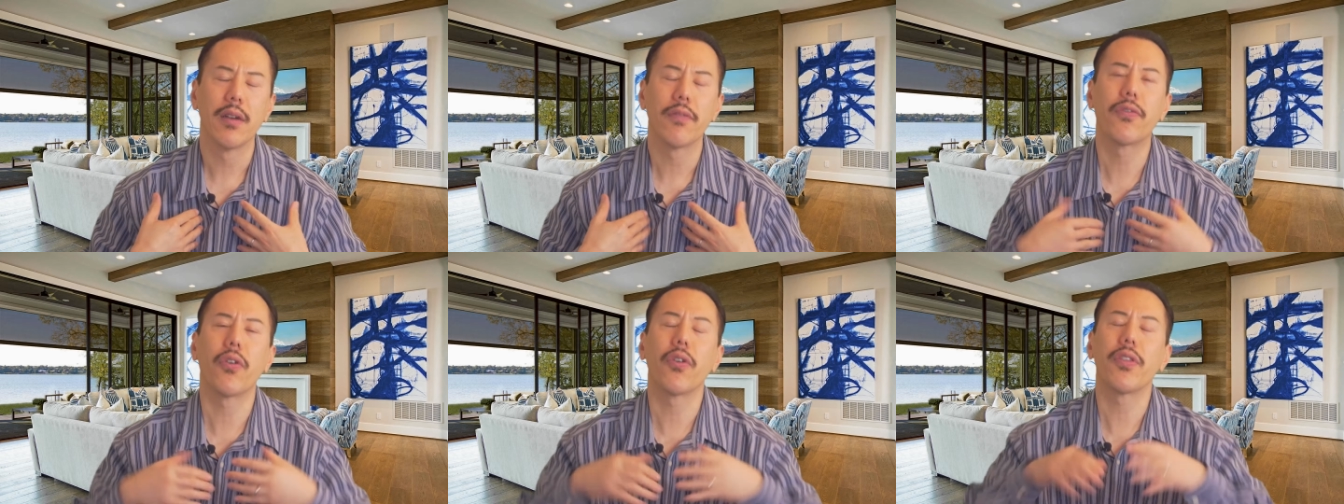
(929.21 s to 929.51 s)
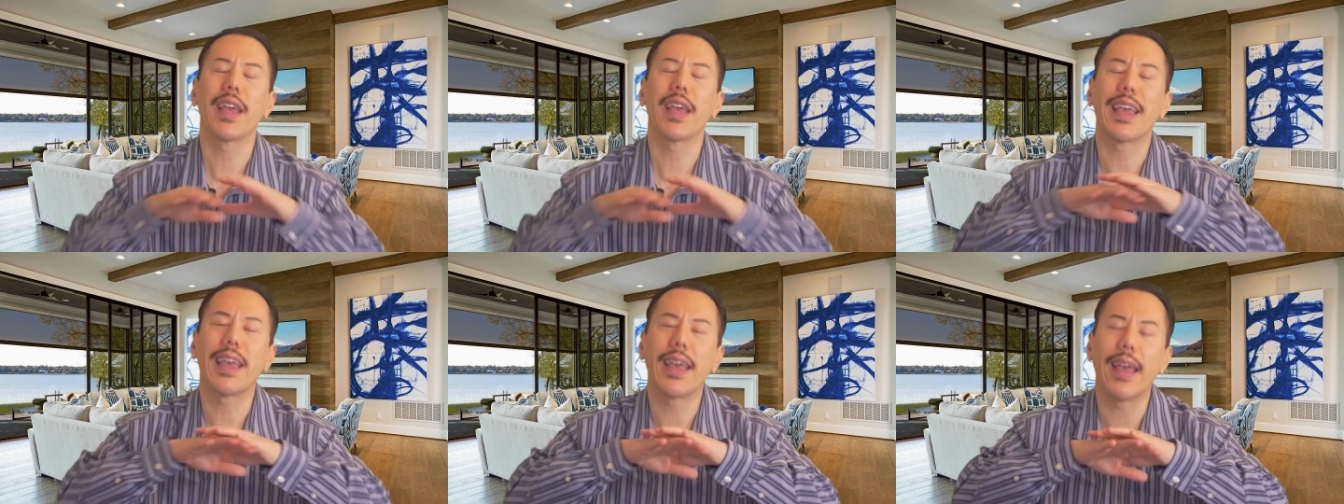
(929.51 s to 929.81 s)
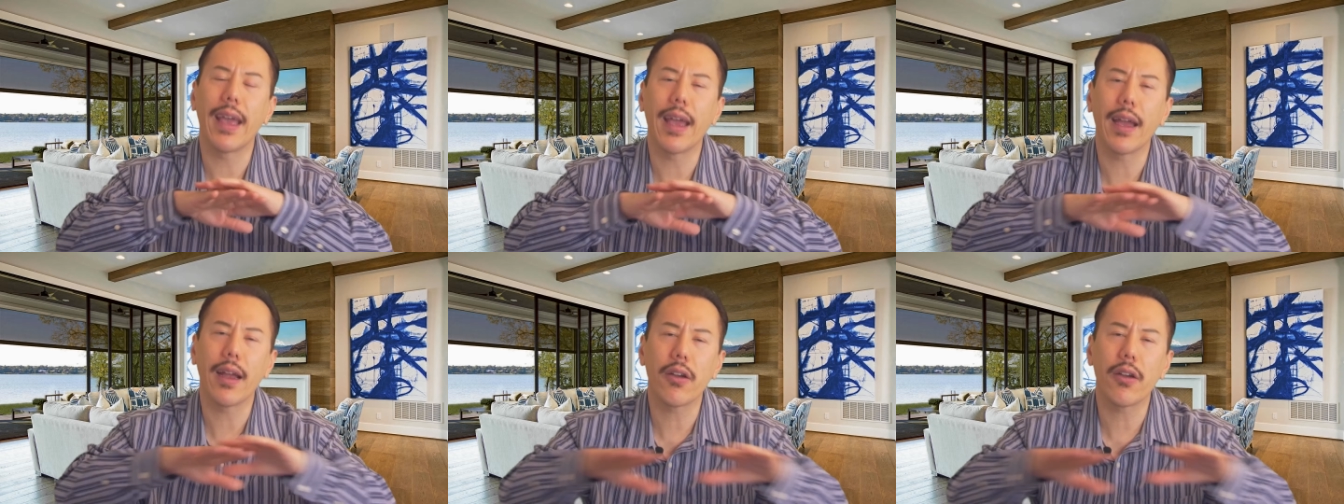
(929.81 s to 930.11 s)
for the
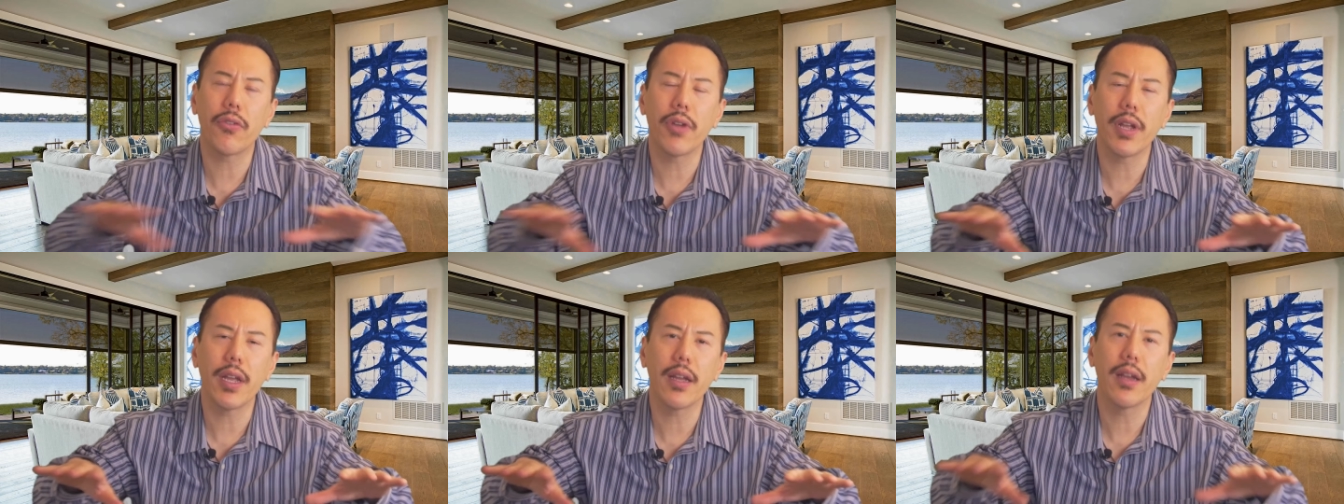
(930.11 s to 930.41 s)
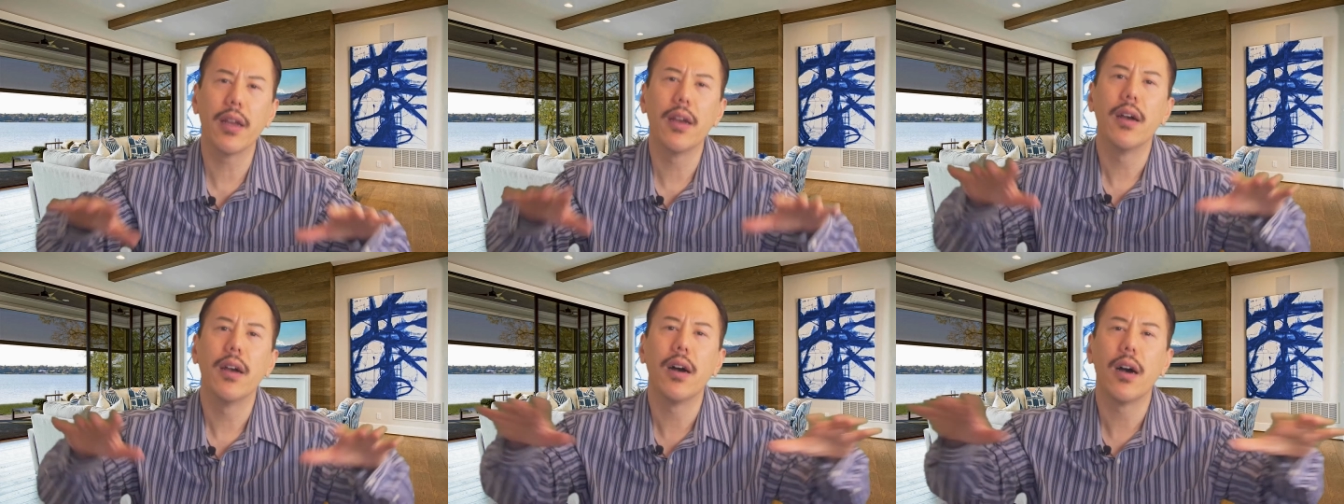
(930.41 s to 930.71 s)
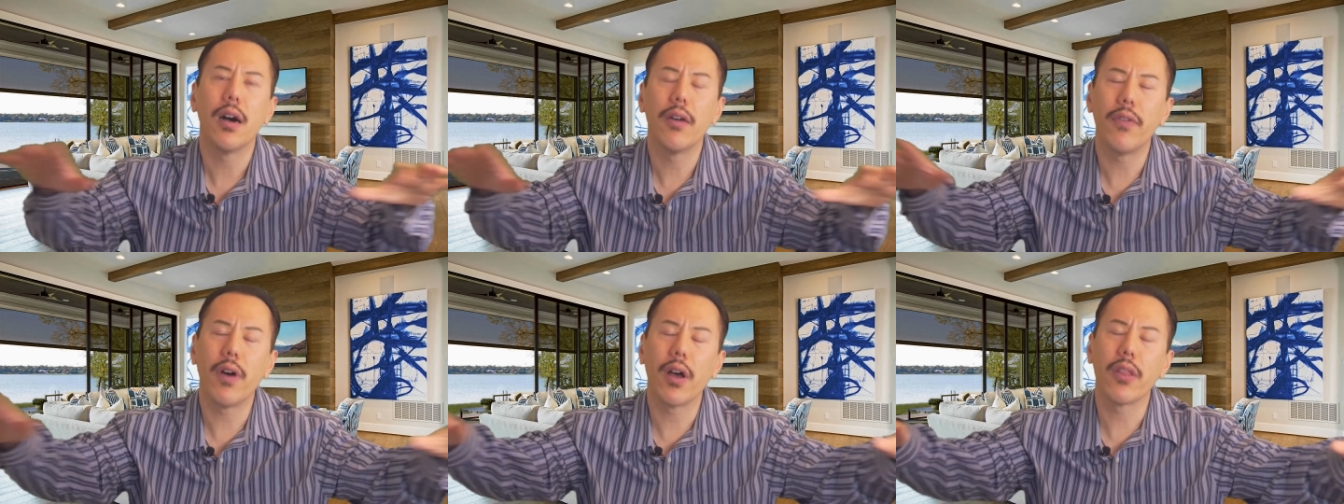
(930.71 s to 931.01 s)
caring
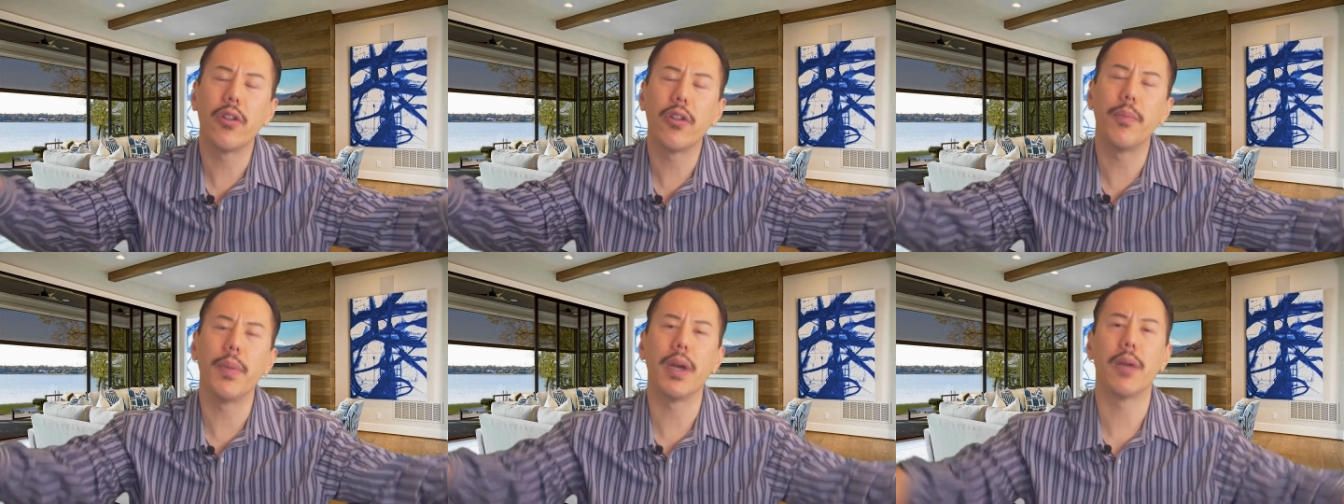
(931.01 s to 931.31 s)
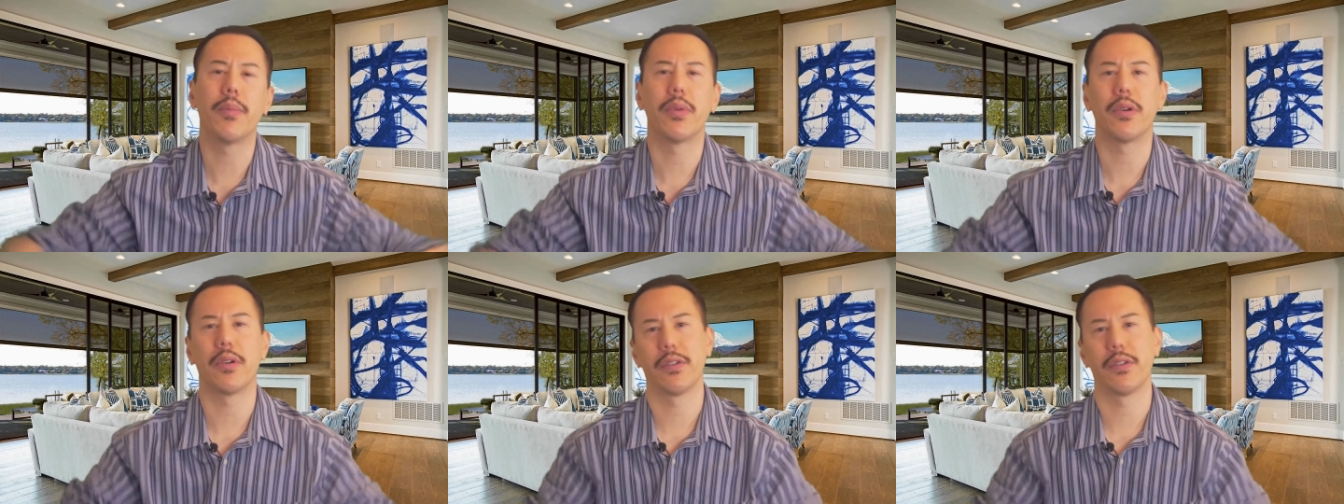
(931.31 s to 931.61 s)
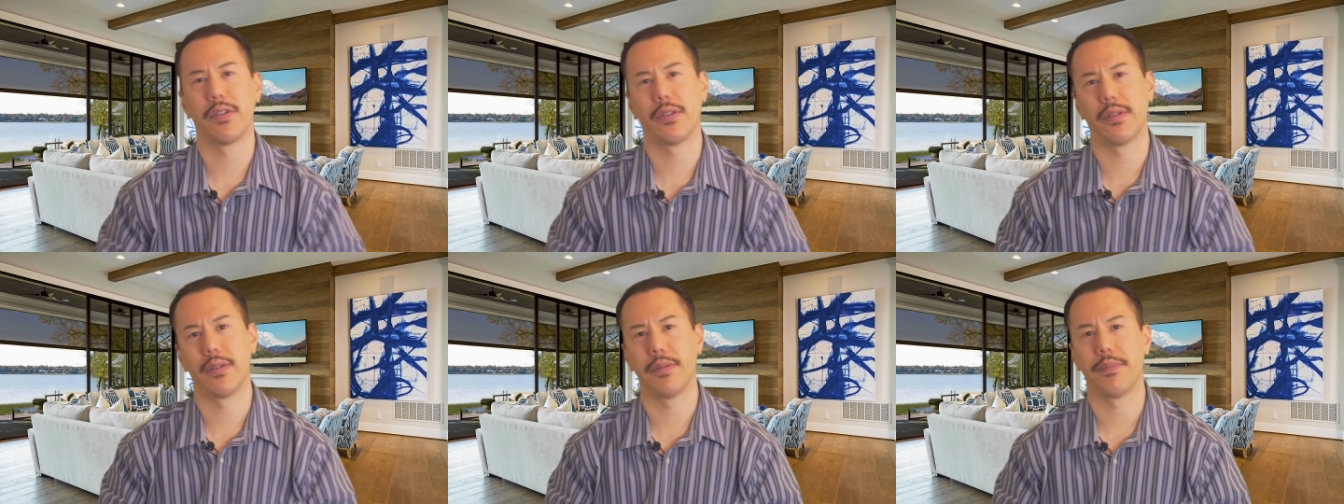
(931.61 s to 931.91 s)
of other
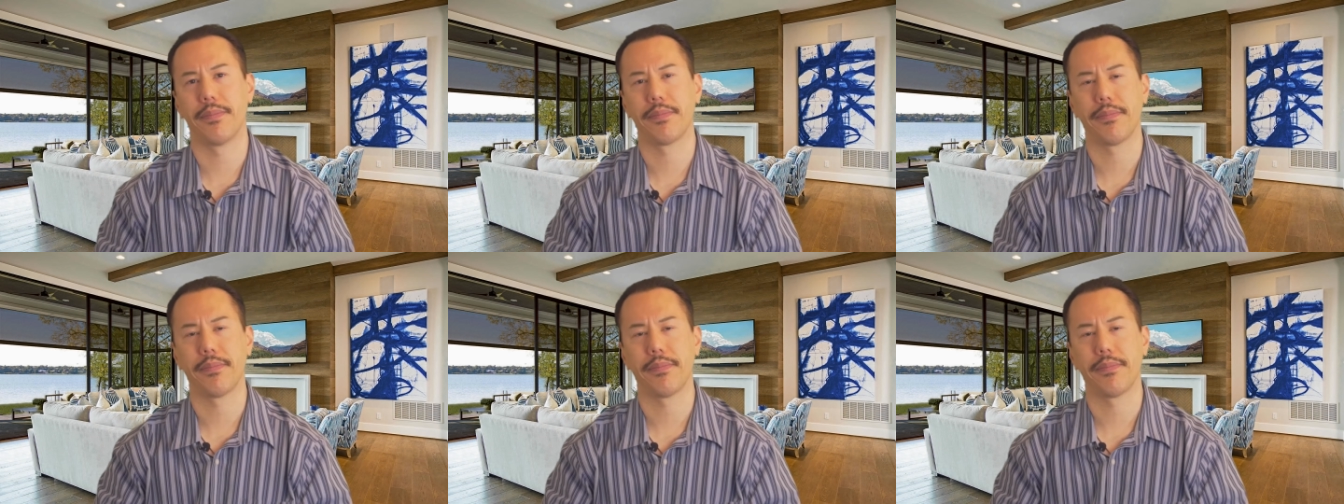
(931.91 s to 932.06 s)
members.